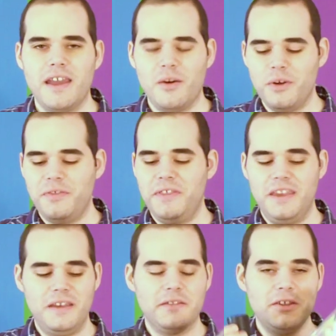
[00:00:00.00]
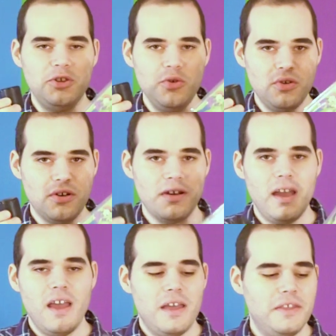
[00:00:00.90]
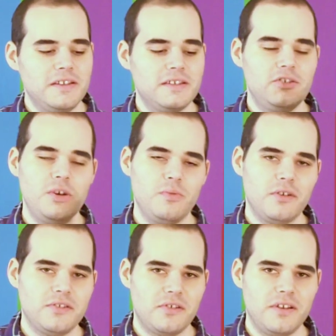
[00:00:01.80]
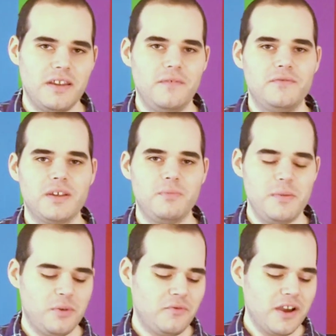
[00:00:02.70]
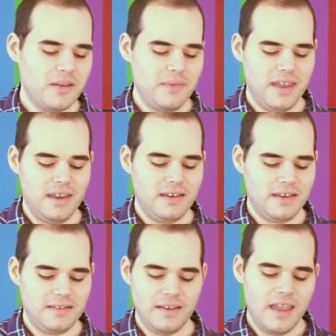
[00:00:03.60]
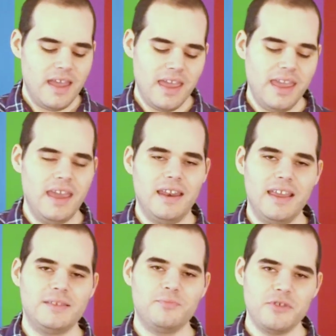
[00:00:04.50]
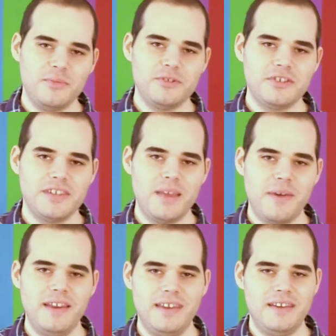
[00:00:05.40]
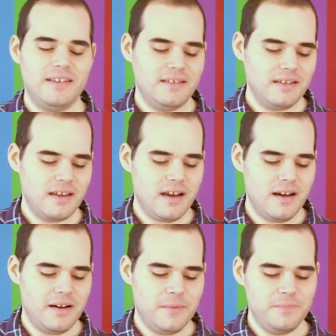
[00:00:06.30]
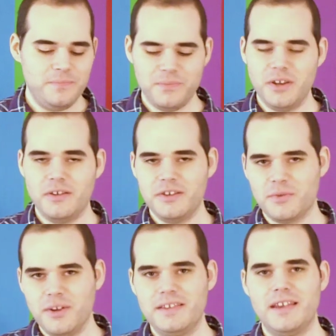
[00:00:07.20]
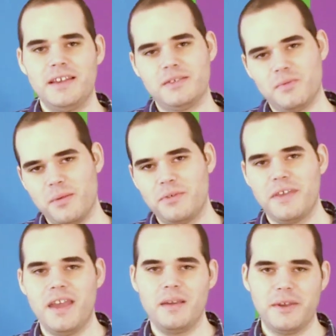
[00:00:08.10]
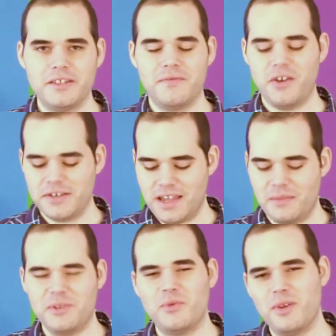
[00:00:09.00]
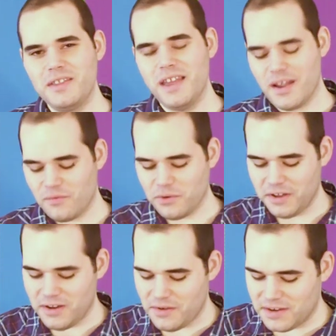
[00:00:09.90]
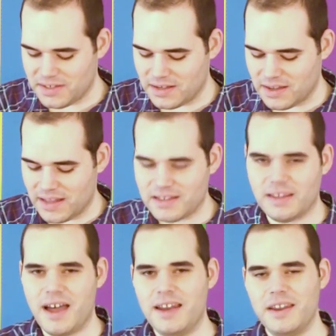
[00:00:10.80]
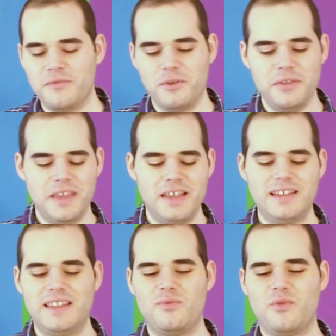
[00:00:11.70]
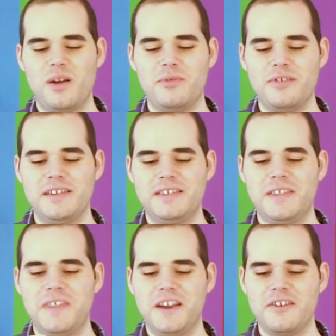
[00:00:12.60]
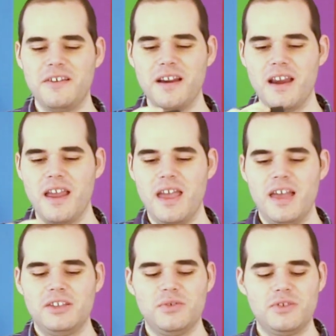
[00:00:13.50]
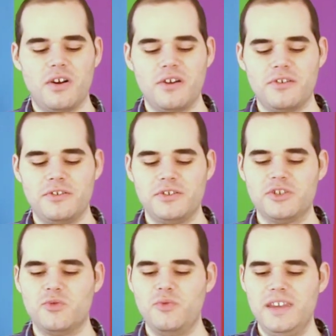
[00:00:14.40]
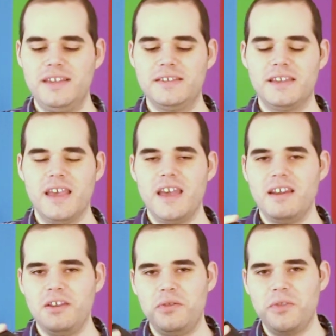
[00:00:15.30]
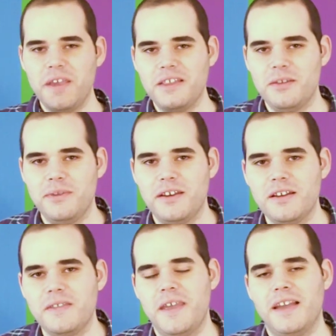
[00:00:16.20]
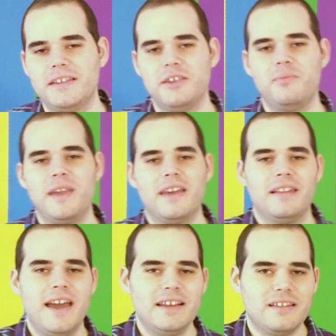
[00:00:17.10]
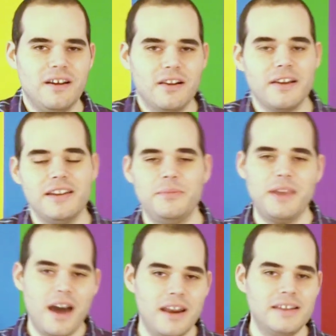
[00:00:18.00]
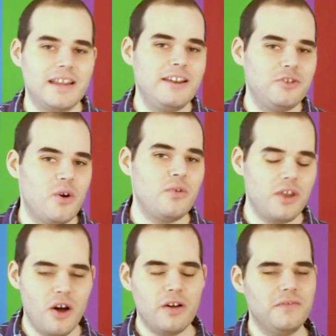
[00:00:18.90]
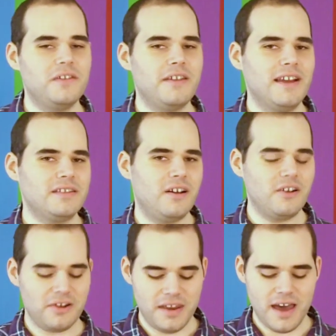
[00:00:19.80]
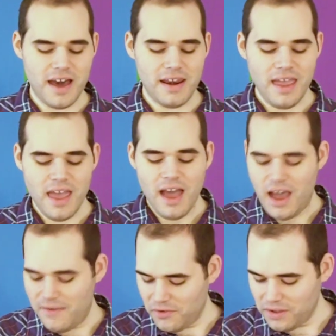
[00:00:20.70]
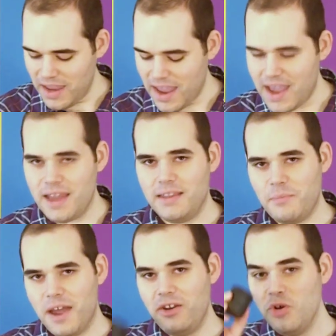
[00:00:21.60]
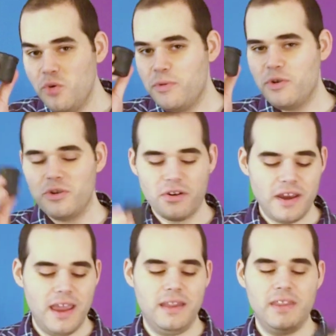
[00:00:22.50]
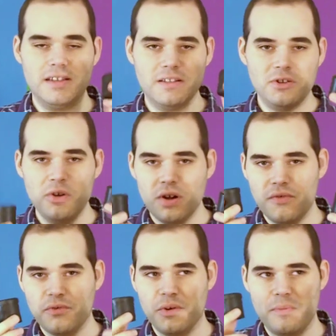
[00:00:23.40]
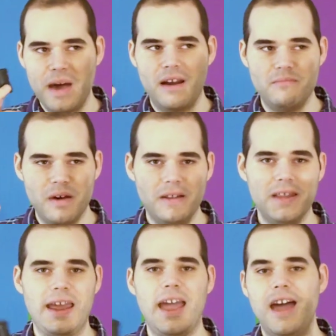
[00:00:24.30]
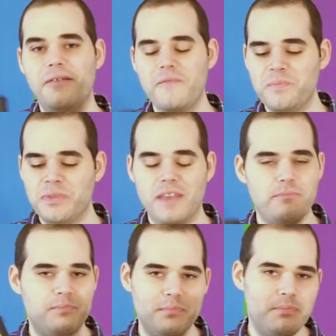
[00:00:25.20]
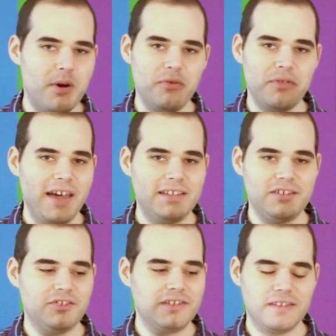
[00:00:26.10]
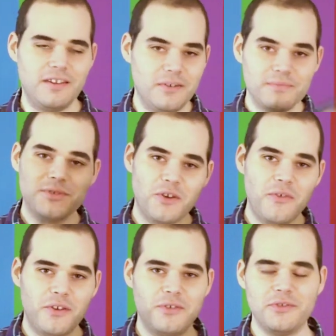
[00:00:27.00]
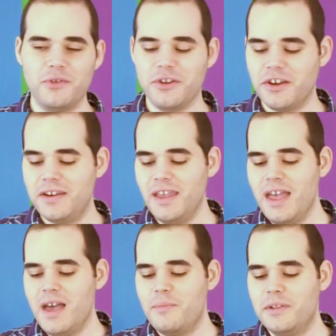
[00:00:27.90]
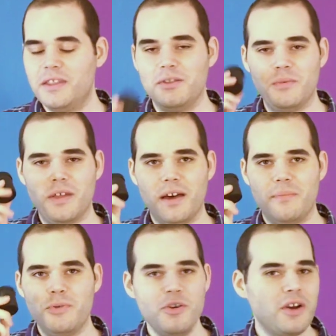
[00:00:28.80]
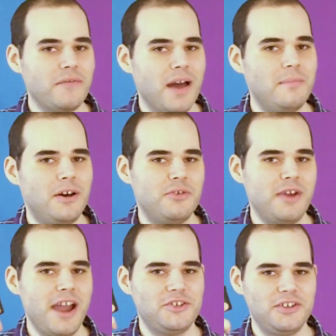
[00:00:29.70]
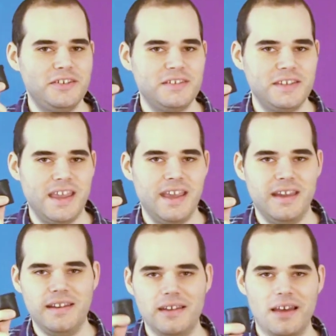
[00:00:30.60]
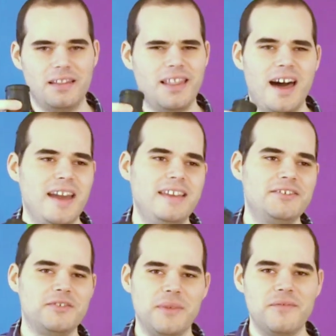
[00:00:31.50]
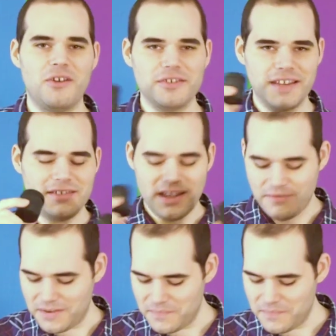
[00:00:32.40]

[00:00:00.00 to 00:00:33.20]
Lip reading: now with the Tooter, this is a cheaper alternative. Some people have recommended, and it's pretty much the same idea. You squeeze it, it's a rubber thing, makes the fart sound. But the one thing I've really noticed that's a lot different with it is that the rubber is thicker, so it's harder to squeeze. Now you'd think that'd be a good thing because it'd make it last longer, and to be honest, I don't know if it'll last longer or not. I've only had my new Pooter and this Tooter for about a month and a half. They've both lasted just, so far they're doing good, but the Pooter I've got better reactions and a lot easier to make fart sounds out of